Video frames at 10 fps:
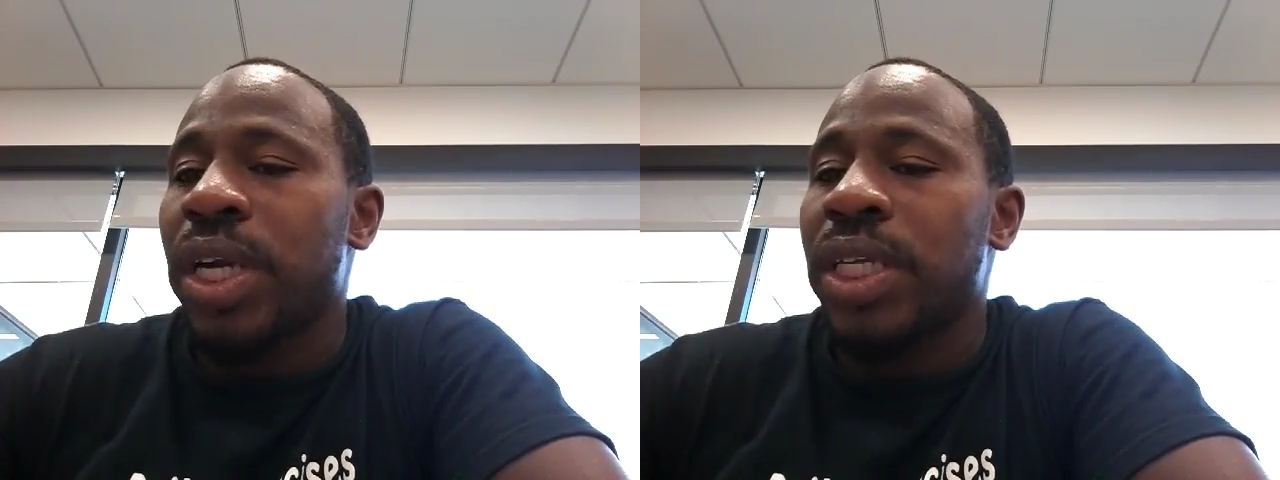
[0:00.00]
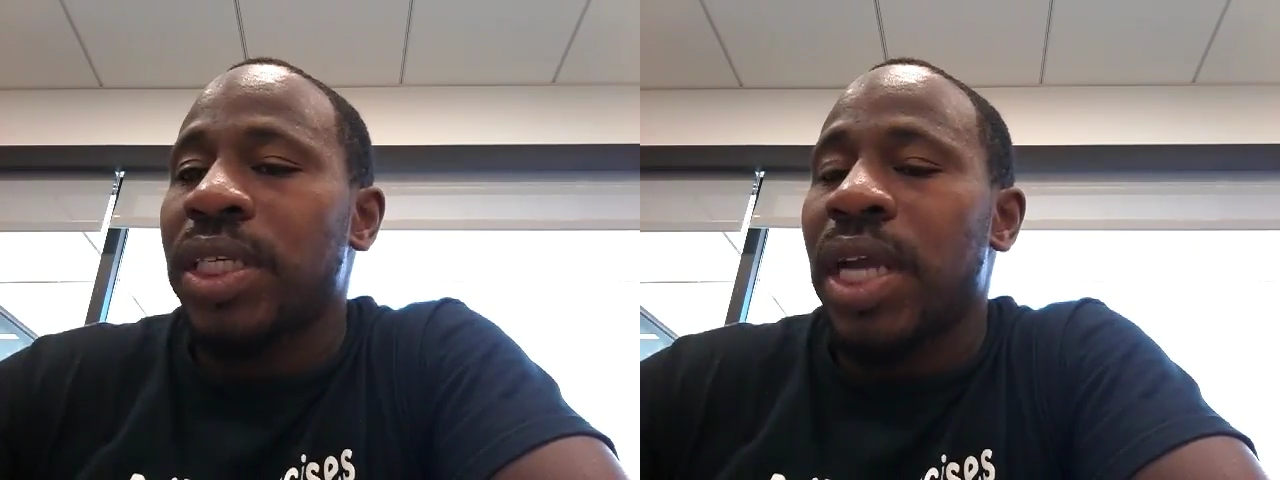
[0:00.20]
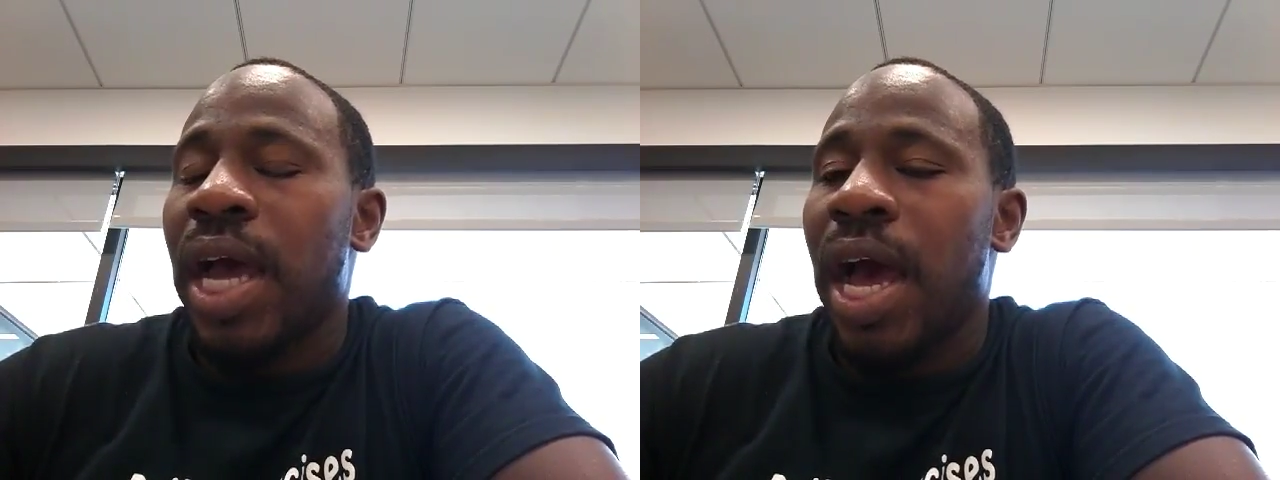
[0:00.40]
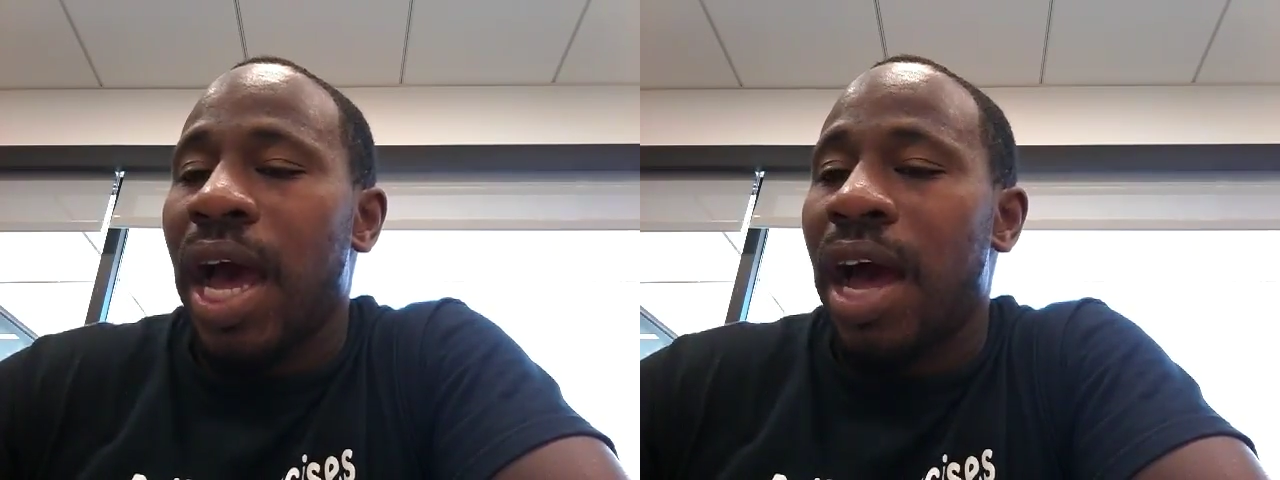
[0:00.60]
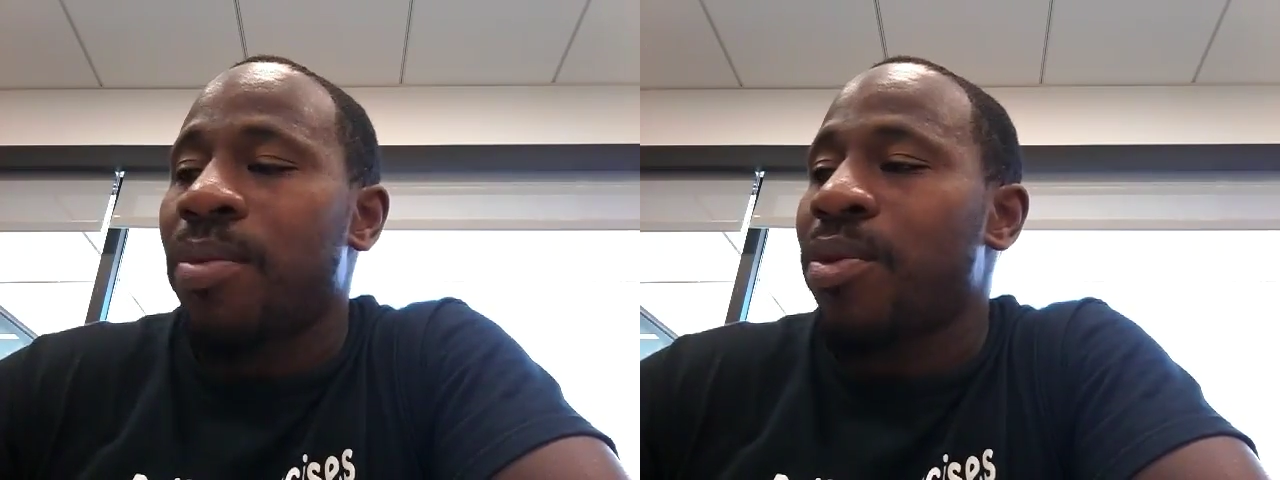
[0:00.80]
1
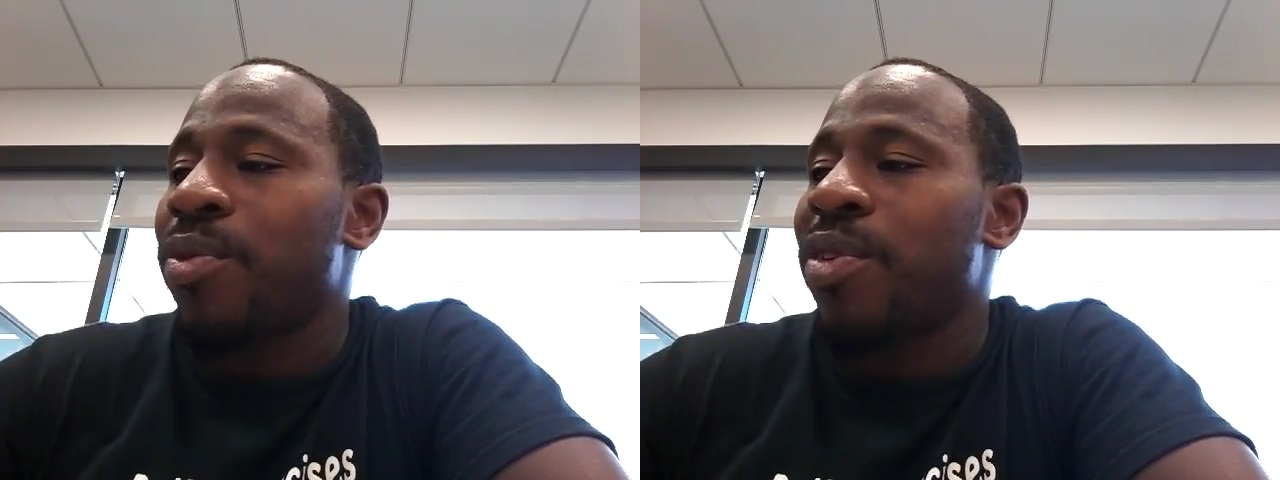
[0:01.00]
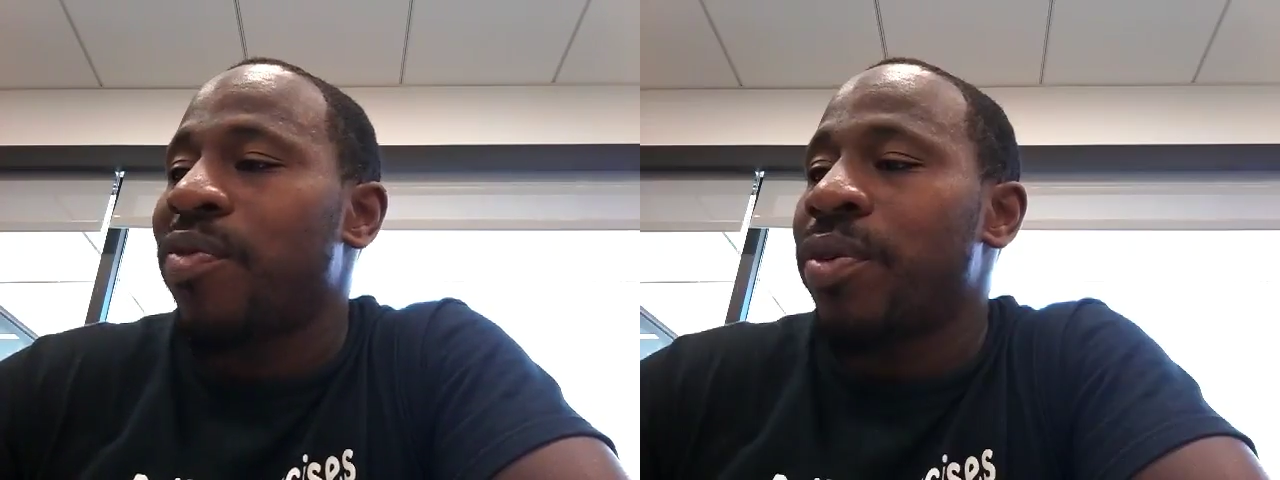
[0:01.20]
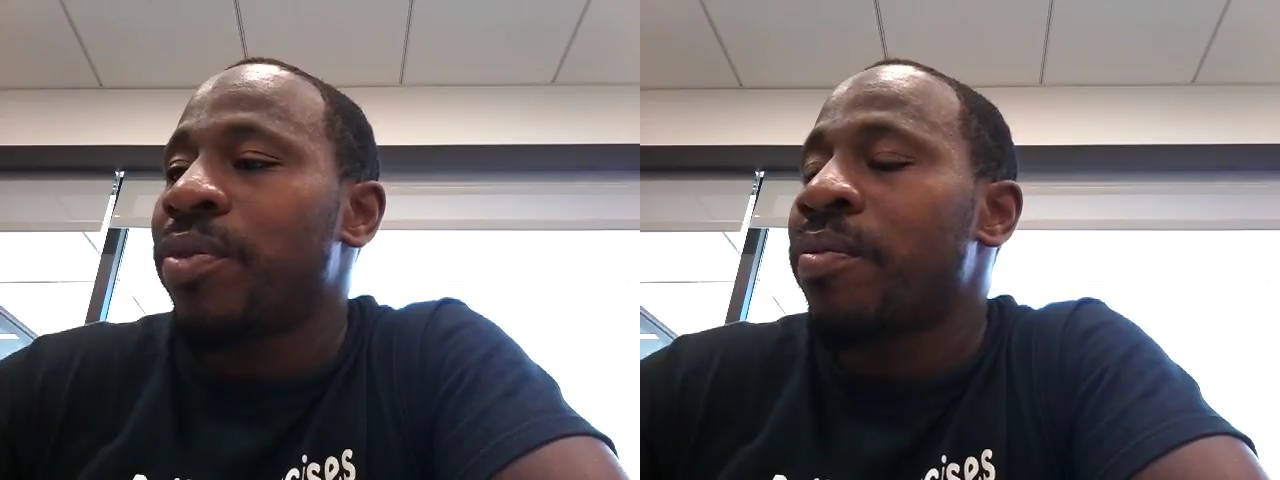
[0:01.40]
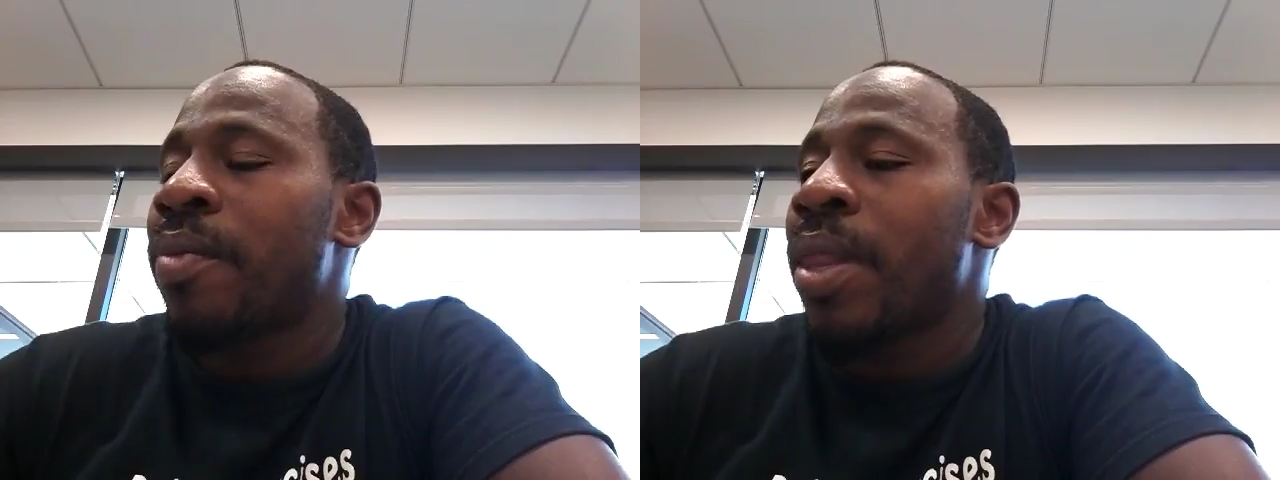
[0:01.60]
album review.